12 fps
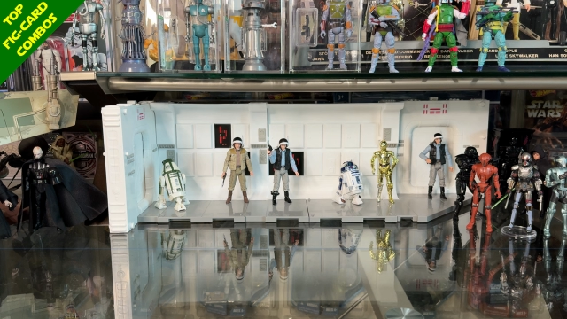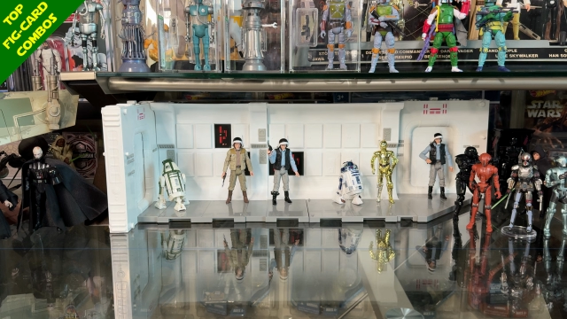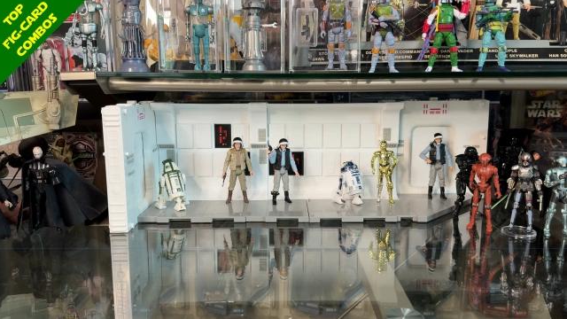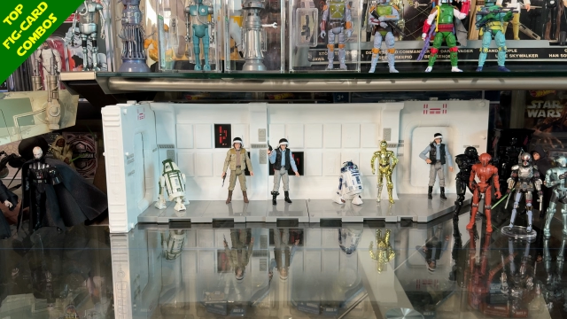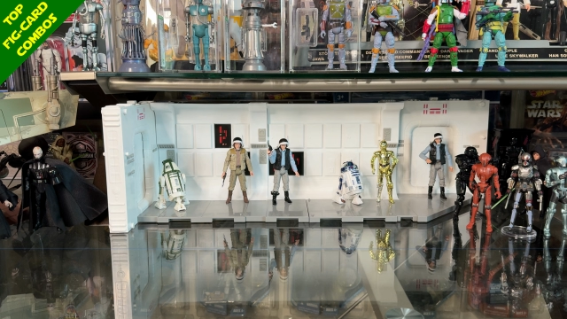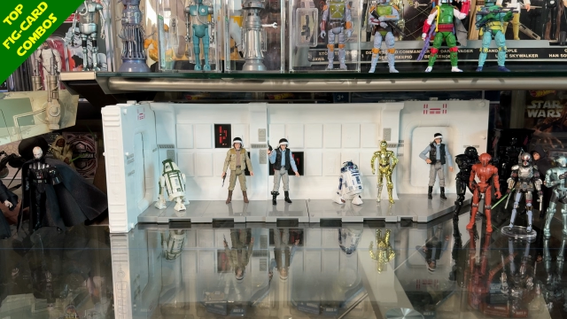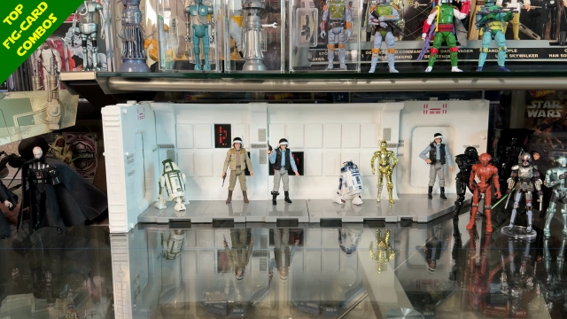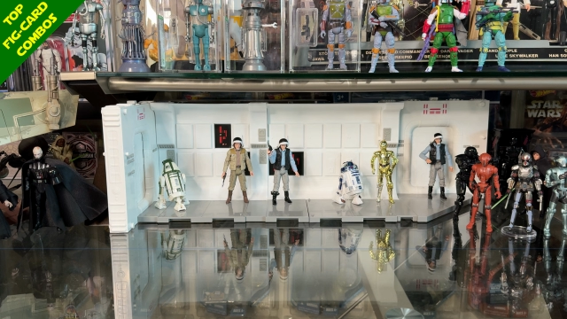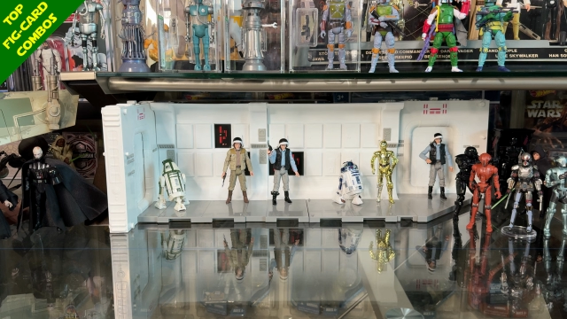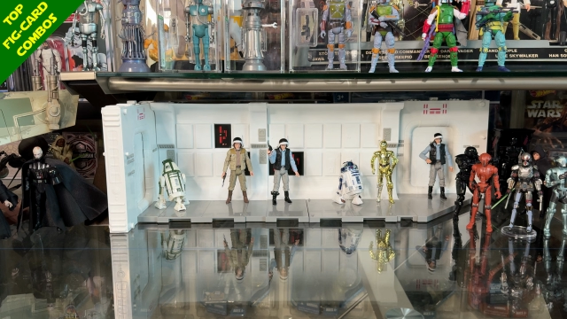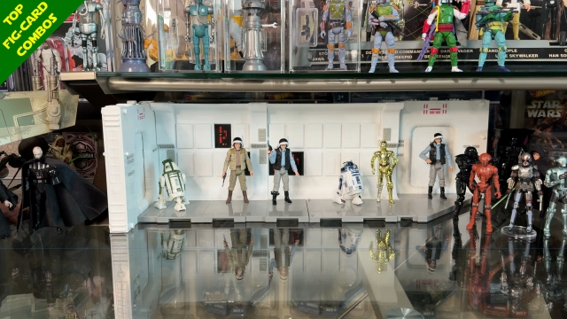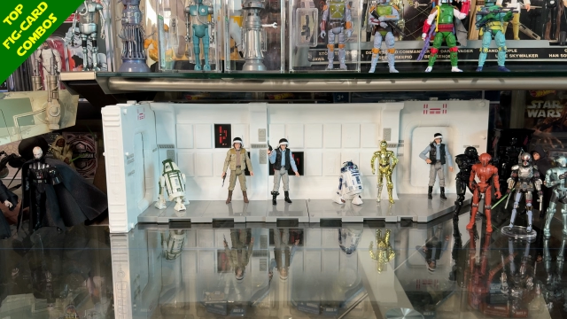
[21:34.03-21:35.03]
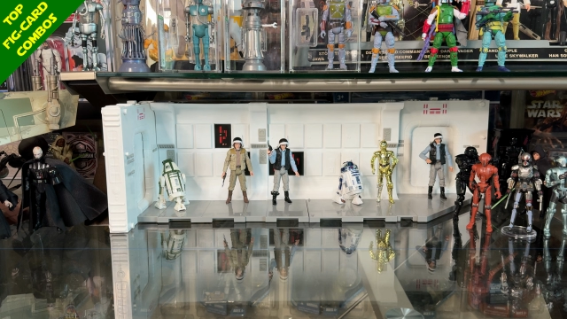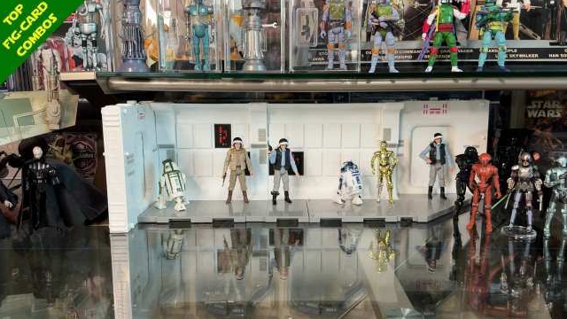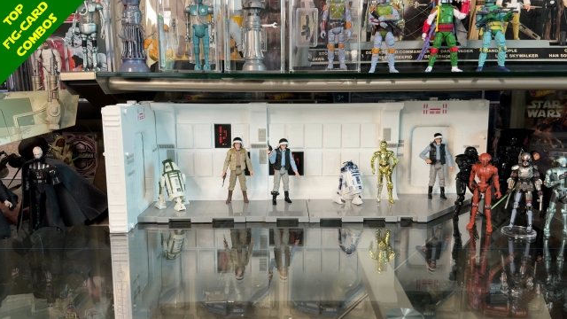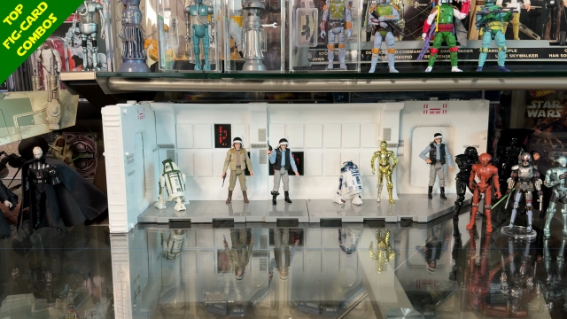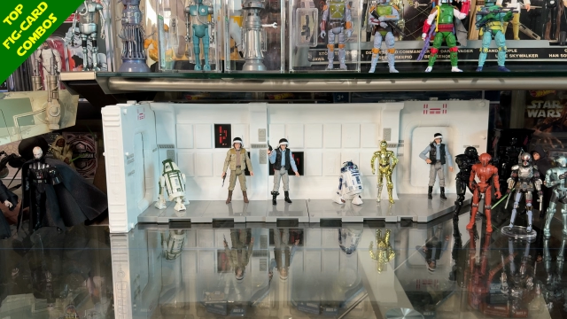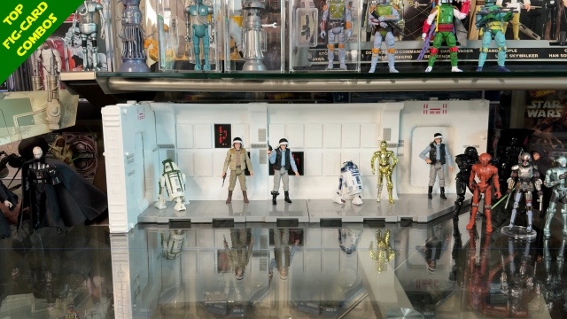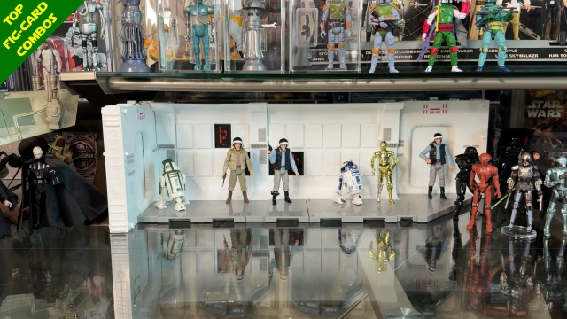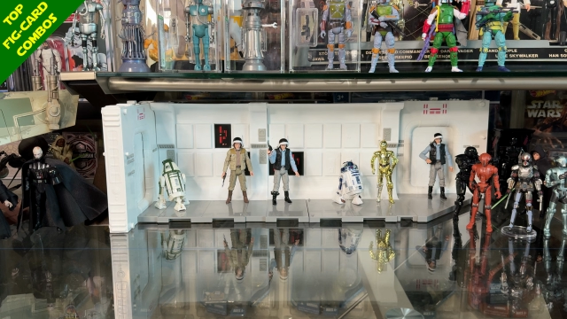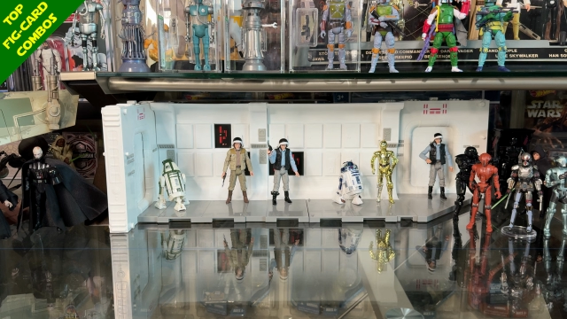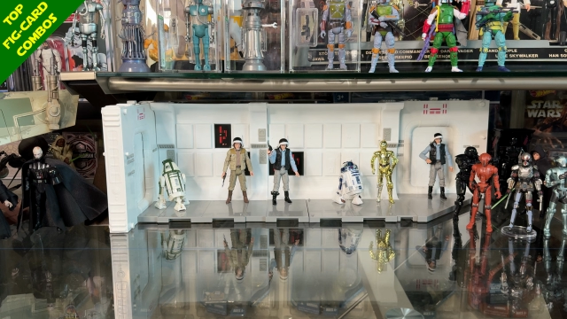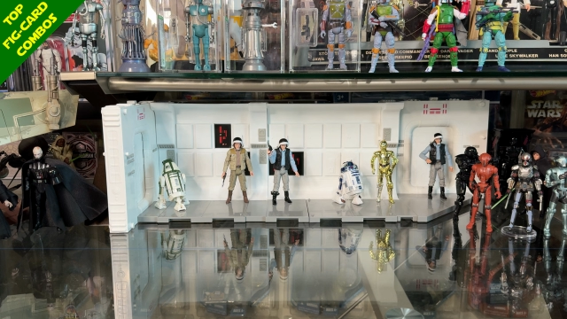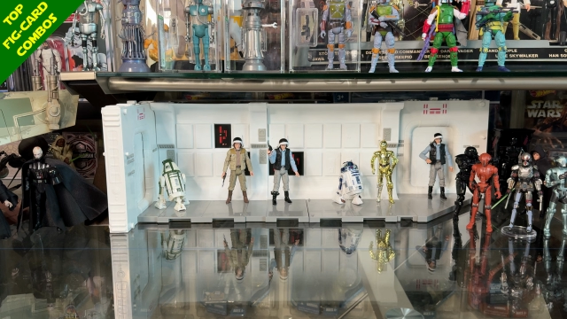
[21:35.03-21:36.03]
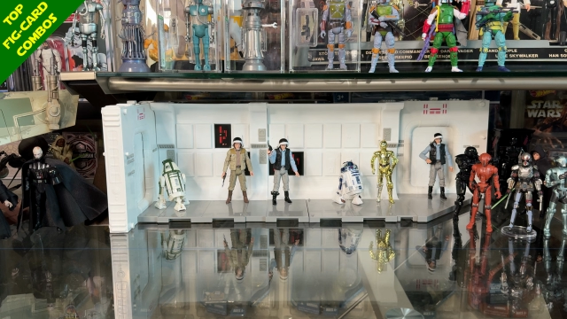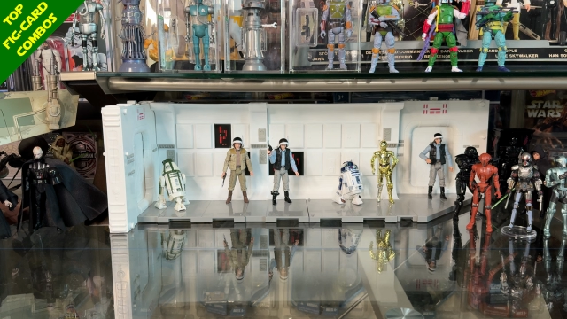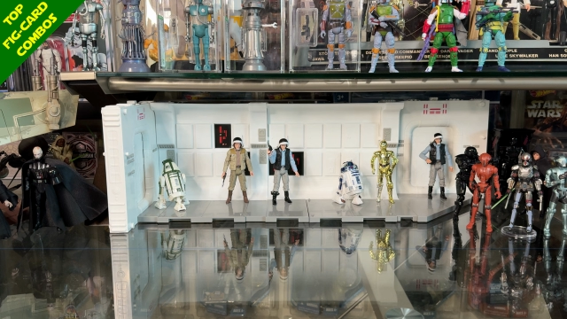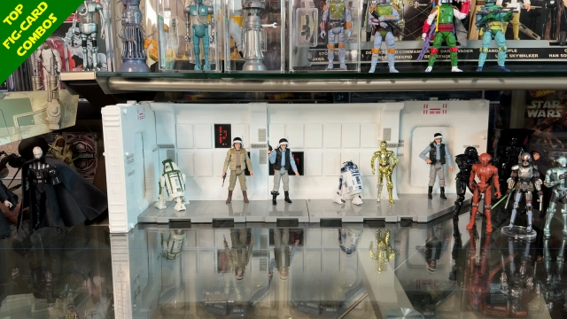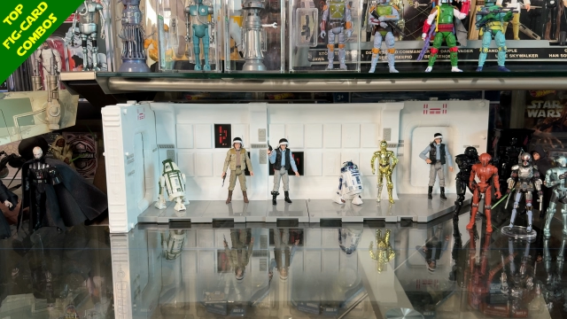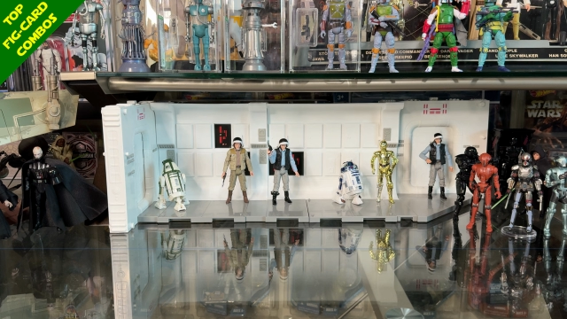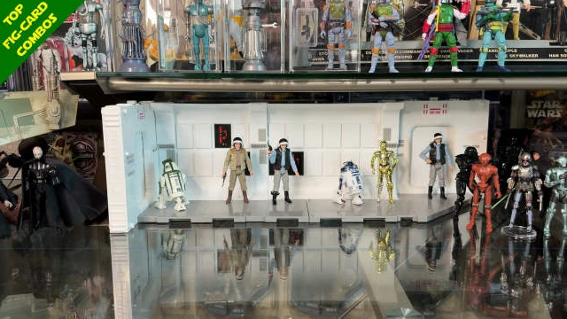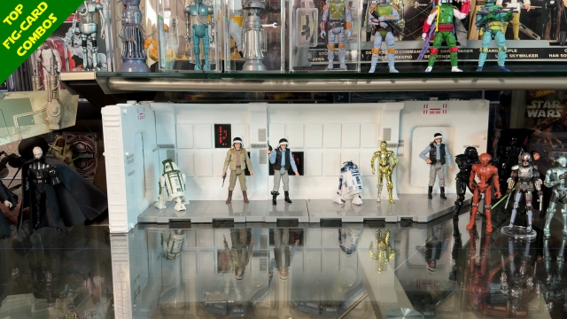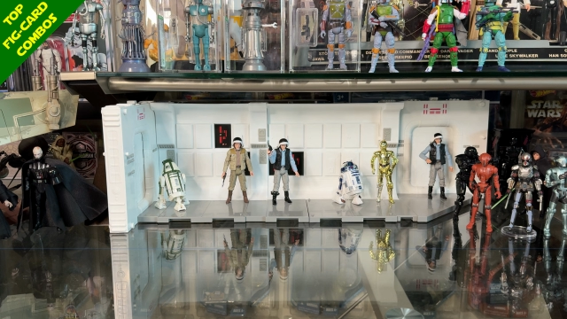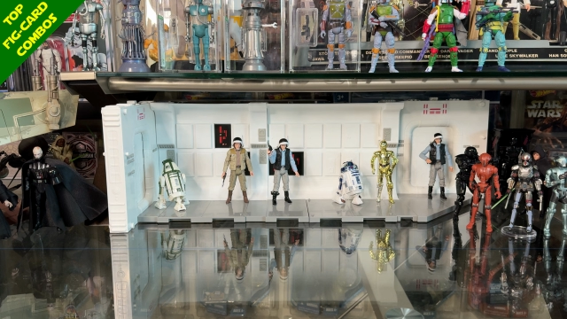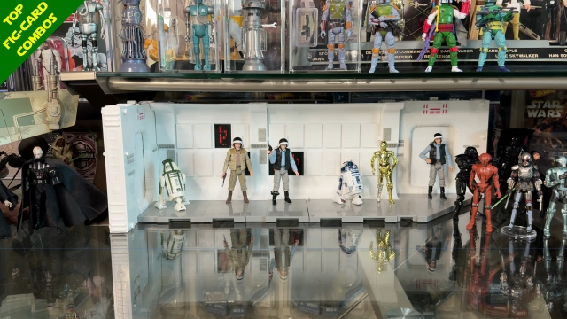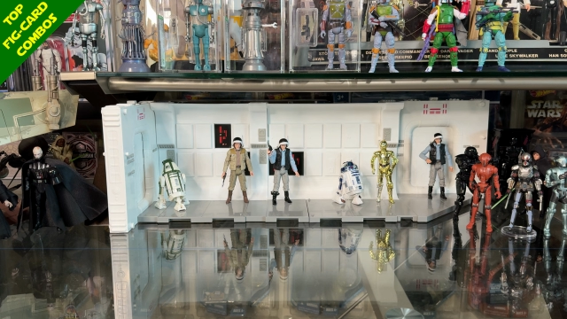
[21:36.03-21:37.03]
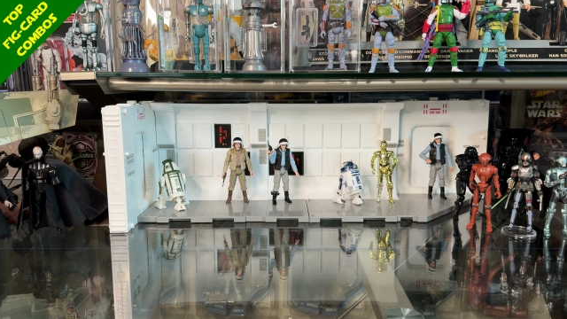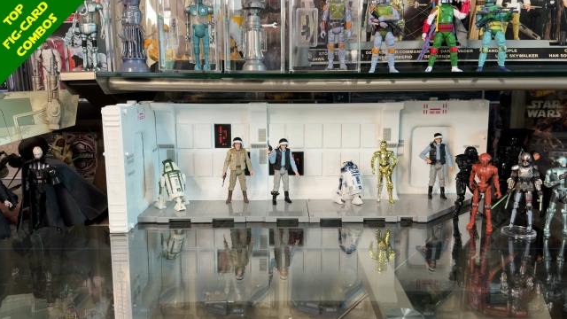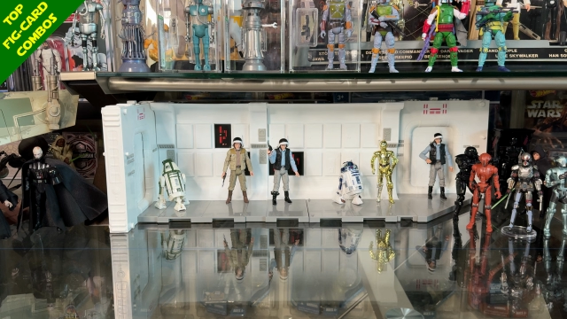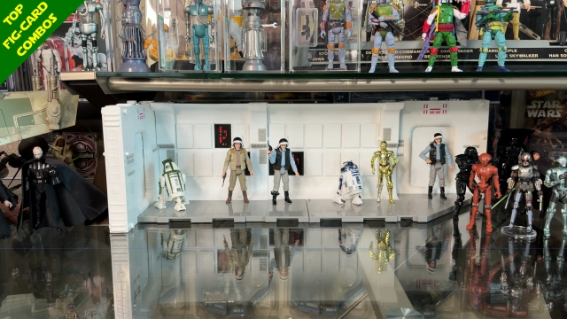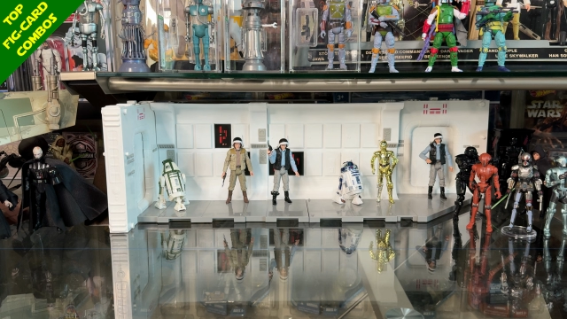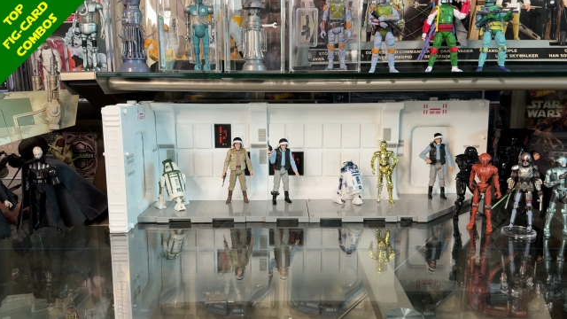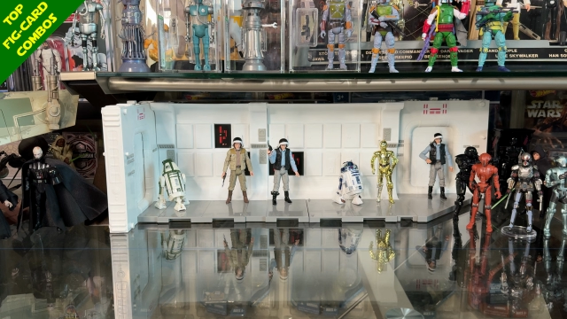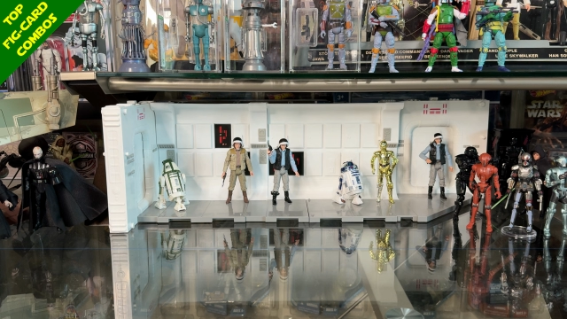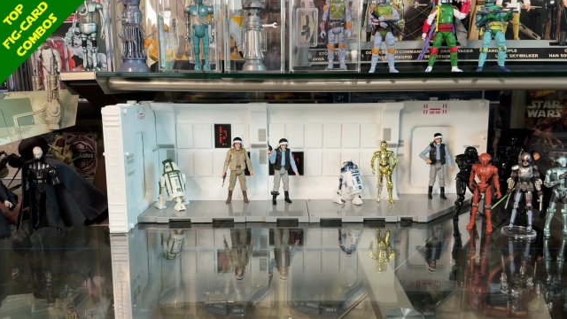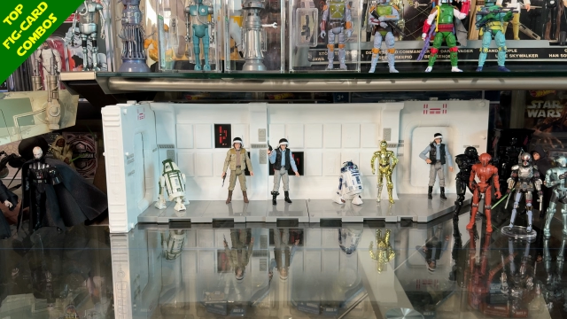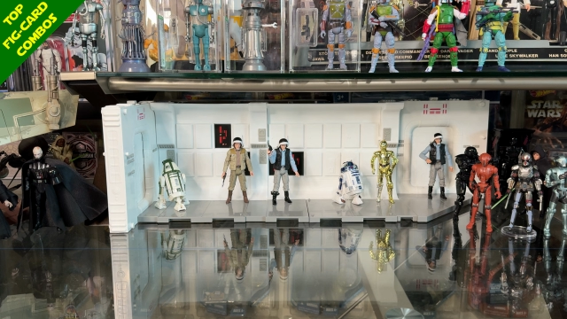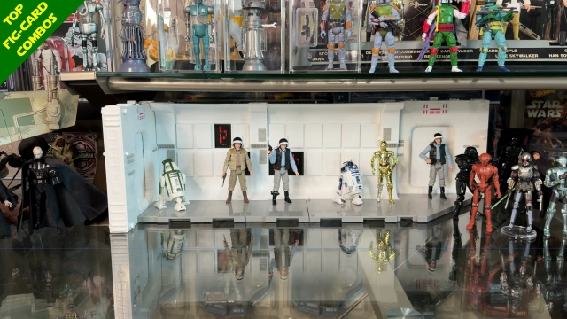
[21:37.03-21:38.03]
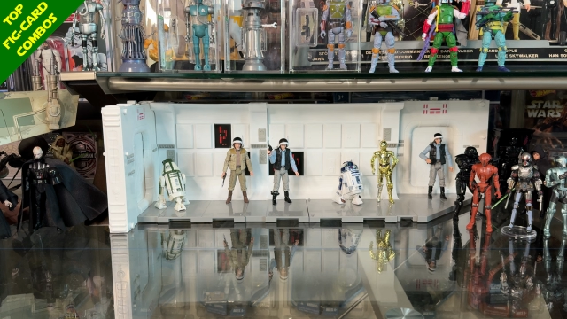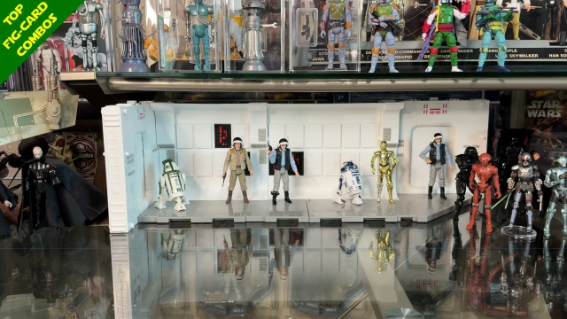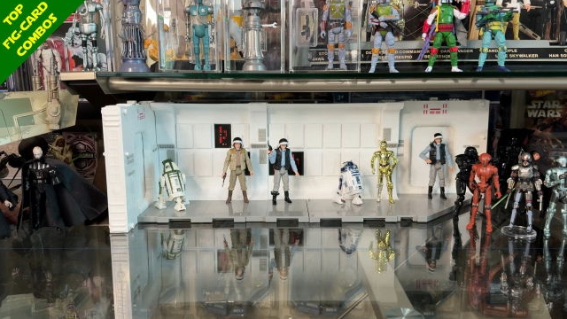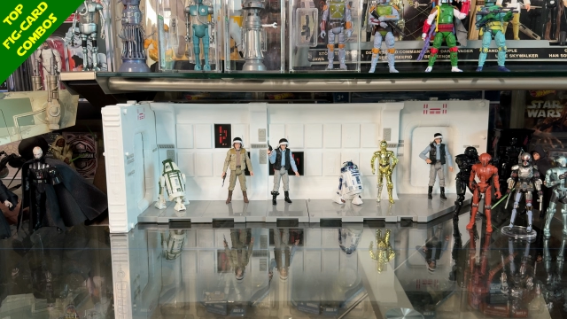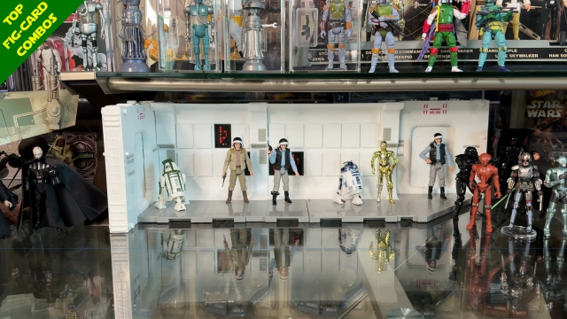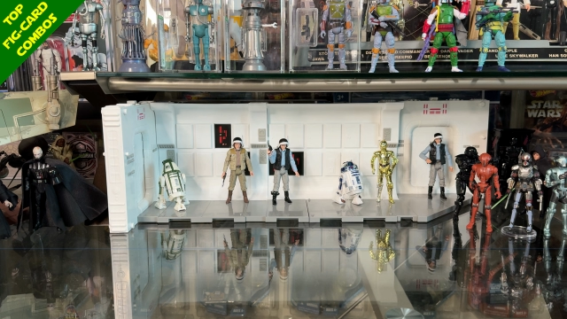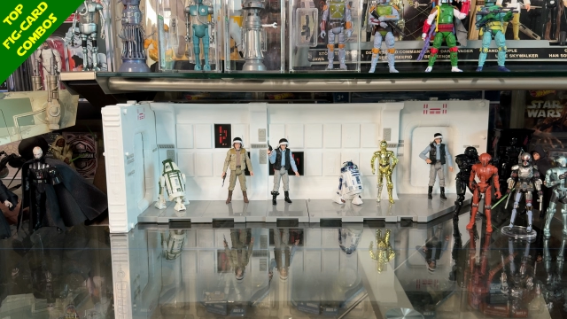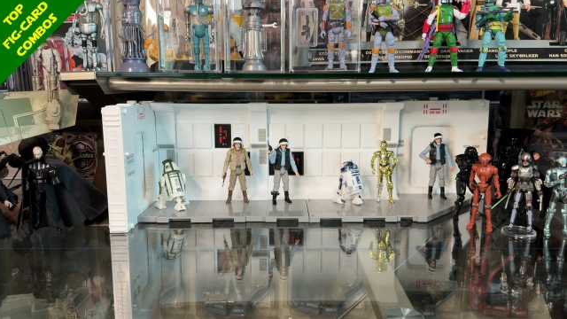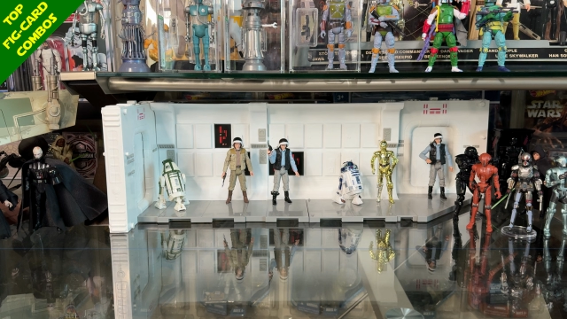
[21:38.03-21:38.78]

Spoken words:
[unreadable: no face in view]